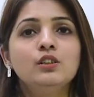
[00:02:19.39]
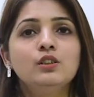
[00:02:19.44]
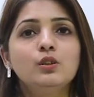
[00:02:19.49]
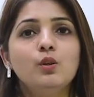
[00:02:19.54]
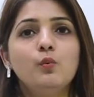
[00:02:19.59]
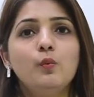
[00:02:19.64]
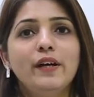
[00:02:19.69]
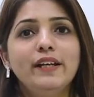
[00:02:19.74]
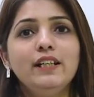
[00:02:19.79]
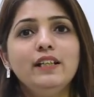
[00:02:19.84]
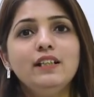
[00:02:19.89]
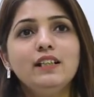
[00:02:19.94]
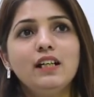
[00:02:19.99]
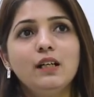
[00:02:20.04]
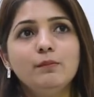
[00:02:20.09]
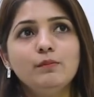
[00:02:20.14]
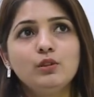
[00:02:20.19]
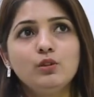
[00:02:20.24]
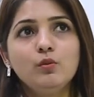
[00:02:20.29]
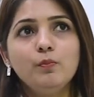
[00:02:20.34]
So when it
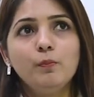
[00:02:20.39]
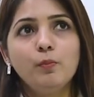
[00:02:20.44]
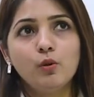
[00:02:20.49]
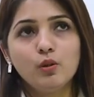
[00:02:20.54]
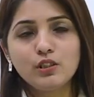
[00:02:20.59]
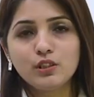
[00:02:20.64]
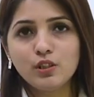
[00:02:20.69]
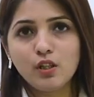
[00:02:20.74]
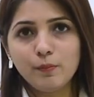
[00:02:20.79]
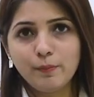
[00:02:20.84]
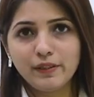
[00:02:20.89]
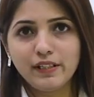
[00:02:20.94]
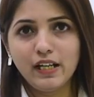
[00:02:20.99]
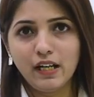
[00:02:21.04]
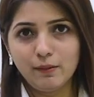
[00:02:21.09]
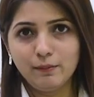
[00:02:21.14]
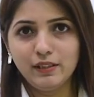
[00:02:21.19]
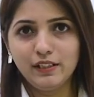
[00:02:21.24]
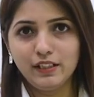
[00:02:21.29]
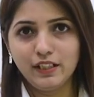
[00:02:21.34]
comes to post-op
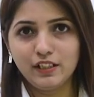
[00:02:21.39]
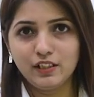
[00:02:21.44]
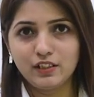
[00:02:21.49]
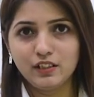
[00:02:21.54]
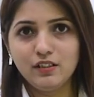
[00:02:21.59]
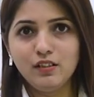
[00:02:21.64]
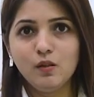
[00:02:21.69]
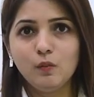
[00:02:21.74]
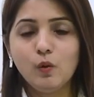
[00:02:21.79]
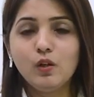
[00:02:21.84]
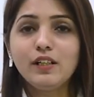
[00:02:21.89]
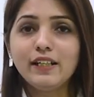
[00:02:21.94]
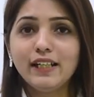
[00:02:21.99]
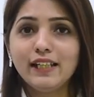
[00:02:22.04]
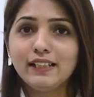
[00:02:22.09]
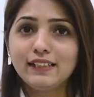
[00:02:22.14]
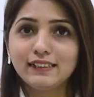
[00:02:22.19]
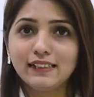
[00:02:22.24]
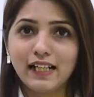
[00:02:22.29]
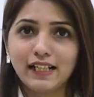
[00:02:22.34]
rehabilitation, what
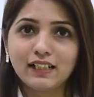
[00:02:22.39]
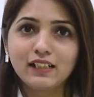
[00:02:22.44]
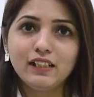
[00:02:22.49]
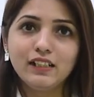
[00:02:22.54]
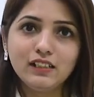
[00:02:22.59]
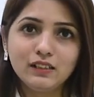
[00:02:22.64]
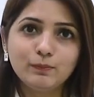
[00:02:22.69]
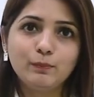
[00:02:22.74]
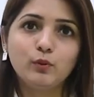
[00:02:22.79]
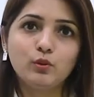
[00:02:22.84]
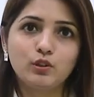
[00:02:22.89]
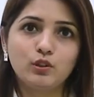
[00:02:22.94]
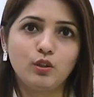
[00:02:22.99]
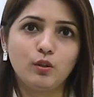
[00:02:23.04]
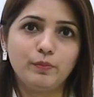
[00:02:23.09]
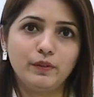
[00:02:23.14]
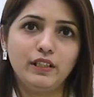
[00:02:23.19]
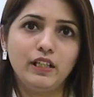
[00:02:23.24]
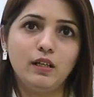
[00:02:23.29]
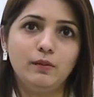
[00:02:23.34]
exactly is
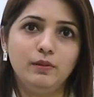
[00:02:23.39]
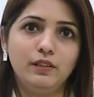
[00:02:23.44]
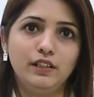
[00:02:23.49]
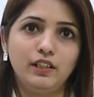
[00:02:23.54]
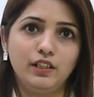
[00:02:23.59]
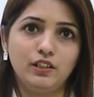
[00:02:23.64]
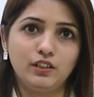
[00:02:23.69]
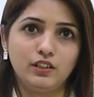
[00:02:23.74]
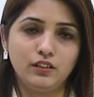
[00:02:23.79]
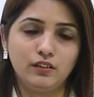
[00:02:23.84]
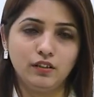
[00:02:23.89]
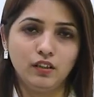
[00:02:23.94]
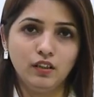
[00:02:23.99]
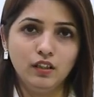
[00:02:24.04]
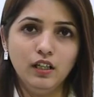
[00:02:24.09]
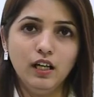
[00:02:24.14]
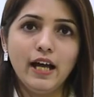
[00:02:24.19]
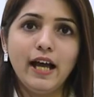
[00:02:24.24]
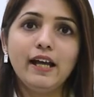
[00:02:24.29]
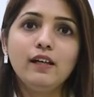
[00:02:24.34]
post-op rehabilitation
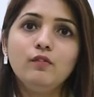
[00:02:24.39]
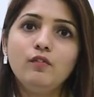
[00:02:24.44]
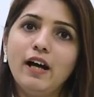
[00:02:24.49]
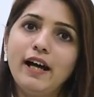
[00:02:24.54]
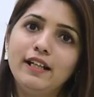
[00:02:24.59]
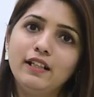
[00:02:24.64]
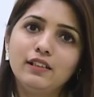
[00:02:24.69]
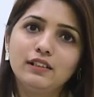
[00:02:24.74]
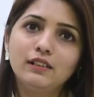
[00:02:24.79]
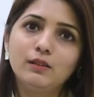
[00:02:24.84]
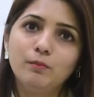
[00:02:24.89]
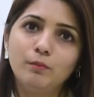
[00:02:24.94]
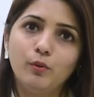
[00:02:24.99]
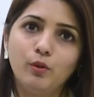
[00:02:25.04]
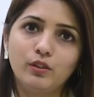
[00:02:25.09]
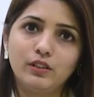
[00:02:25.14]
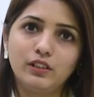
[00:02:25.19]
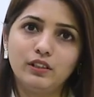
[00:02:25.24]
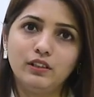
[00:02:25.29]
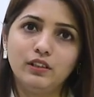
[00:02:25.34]
and why it is
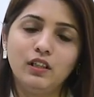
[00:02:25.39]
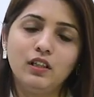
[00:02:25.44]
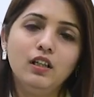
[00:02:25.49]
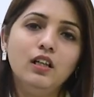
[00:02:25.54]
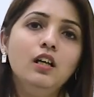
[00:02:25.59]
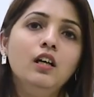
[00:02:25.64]
important?